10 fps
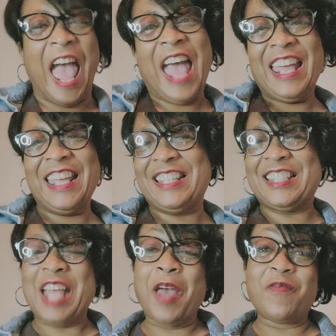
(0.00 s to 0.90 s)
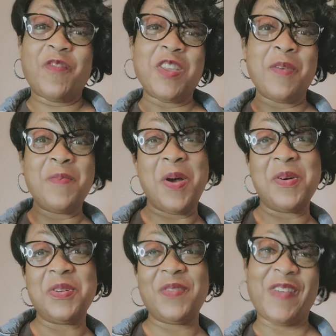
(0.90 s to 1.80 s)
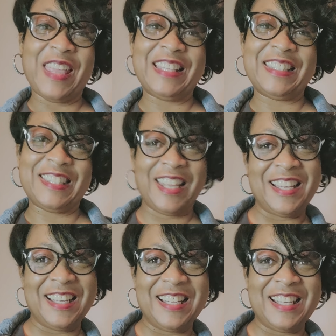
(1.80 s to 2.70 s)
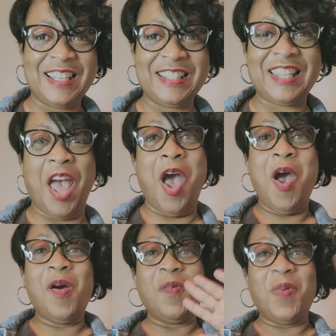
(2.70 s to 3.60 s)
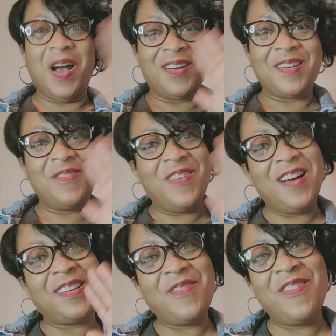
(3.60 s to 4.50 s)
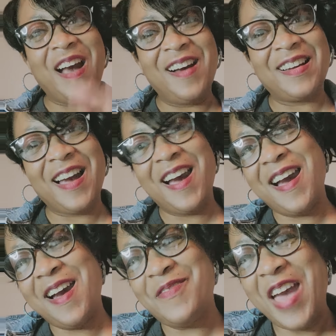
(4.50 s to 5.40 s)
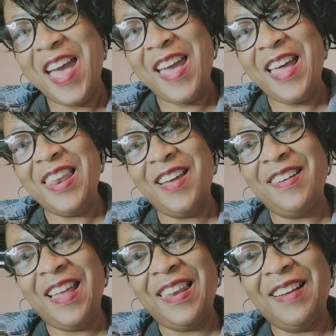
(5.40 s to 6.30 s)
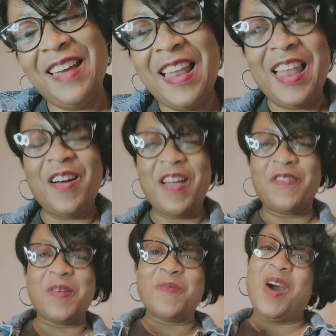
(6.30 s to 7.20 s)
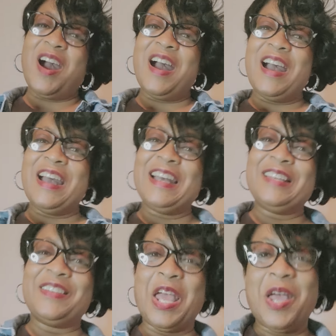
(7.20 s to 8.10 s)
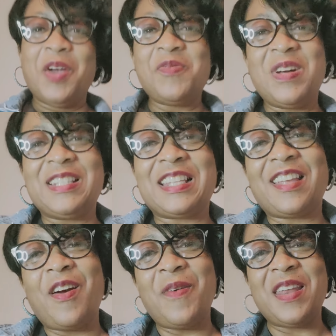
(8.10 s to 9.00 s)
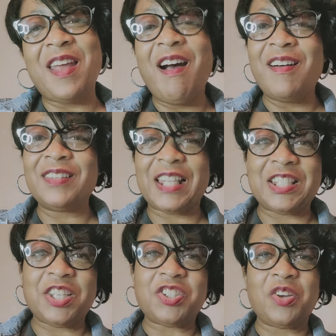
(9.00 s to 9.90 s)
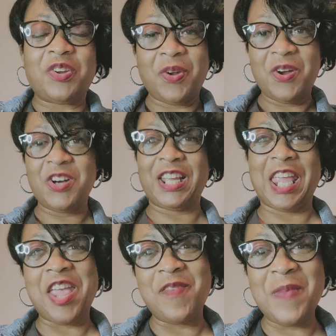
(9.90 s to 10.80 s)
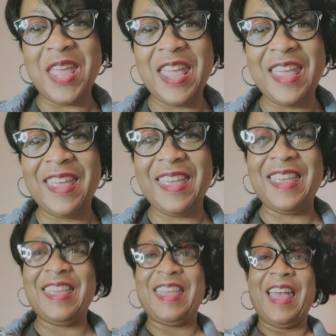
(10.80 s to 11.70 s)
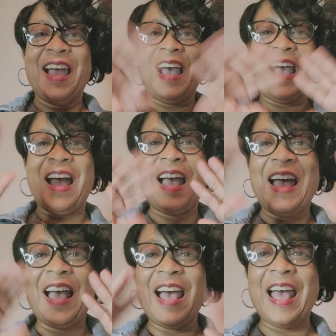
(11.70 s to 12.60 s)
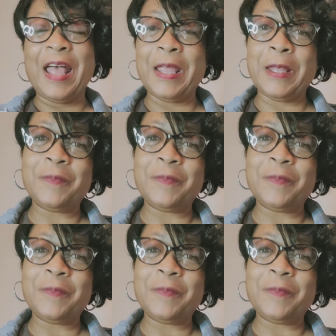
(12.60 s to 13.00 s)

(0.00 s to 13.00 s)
It's time for your motivation. Welcome, welcome, welcome. Hello, hello, hello, everyone. What's going on? This is your girl, Kimmie. Hi.